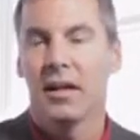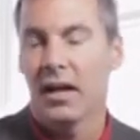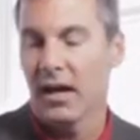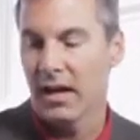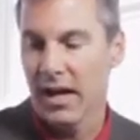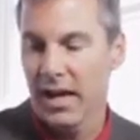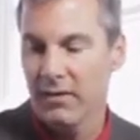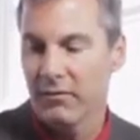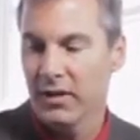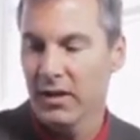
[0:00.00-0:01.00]

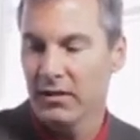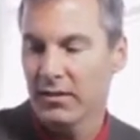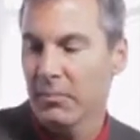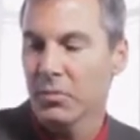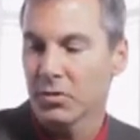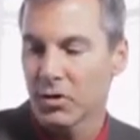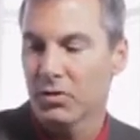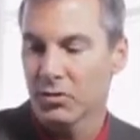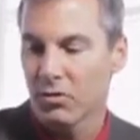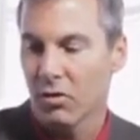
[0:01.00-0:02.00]
AV, temperature
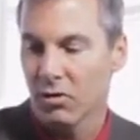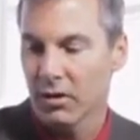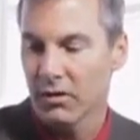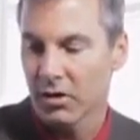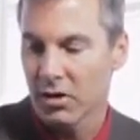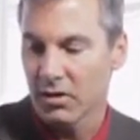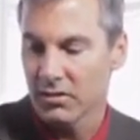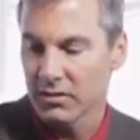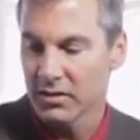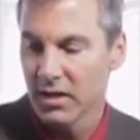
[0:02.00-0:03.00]
control, and the
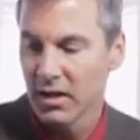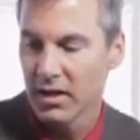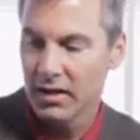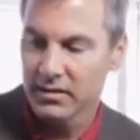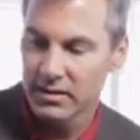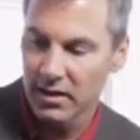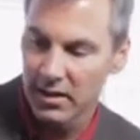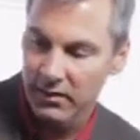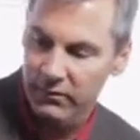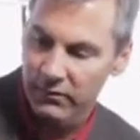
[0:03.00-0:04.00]
curtains. It's
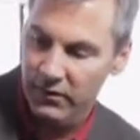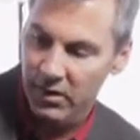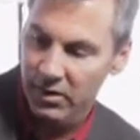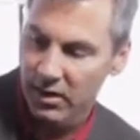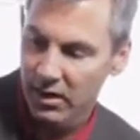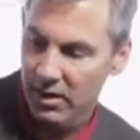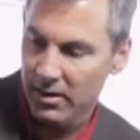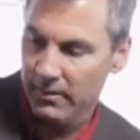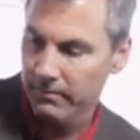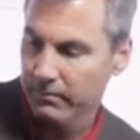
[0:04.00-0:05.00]
a very
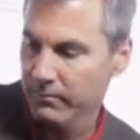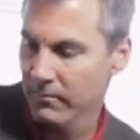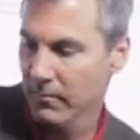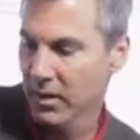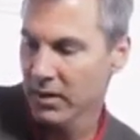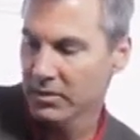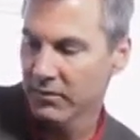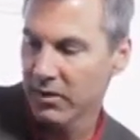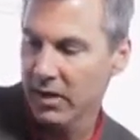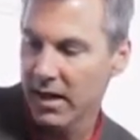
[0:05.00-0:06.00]

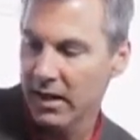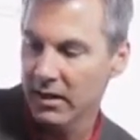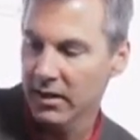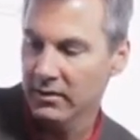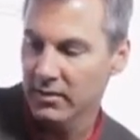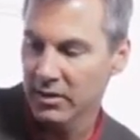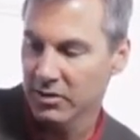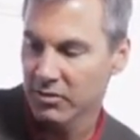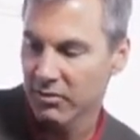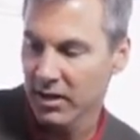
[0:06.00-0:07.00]
elegant
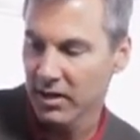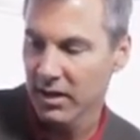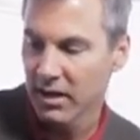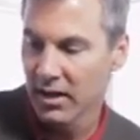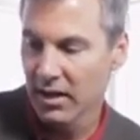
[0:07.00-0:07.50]
touchscreen.